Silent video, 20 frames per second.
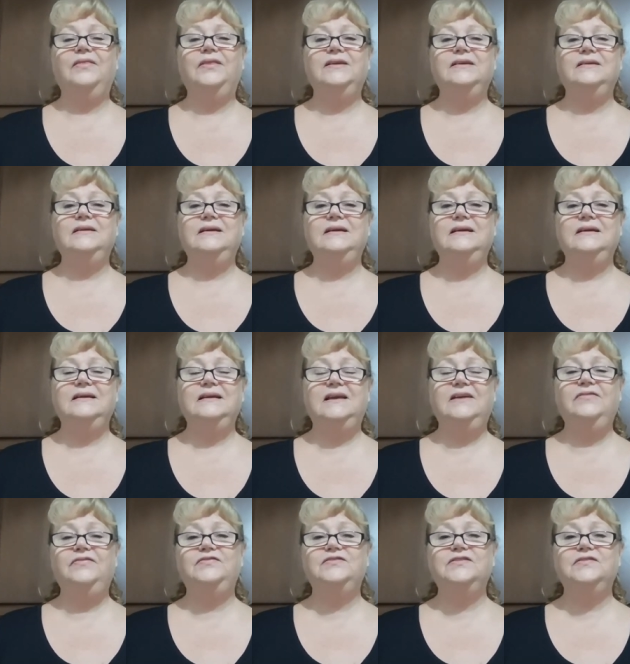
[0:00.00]
the
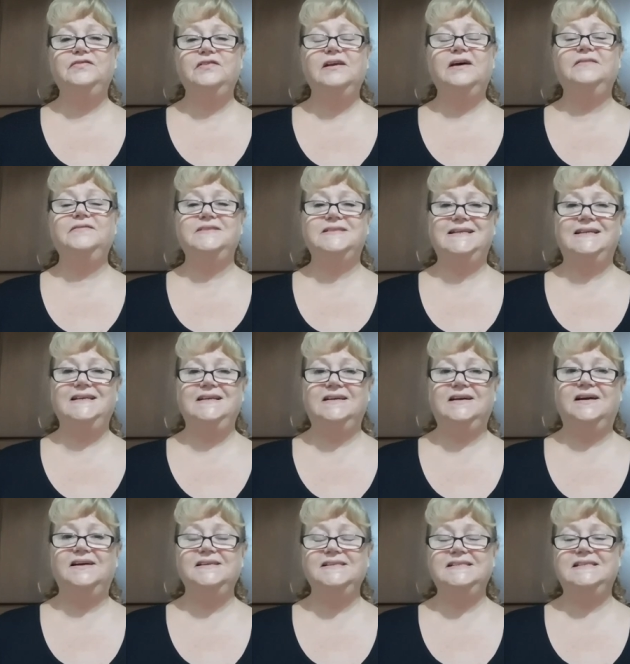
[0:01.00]
Gift of Love Tea
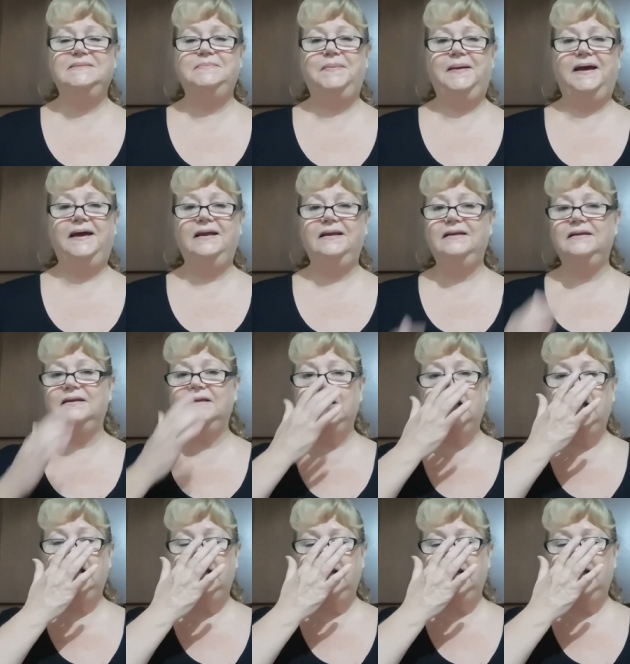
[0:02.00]
Cozy pattern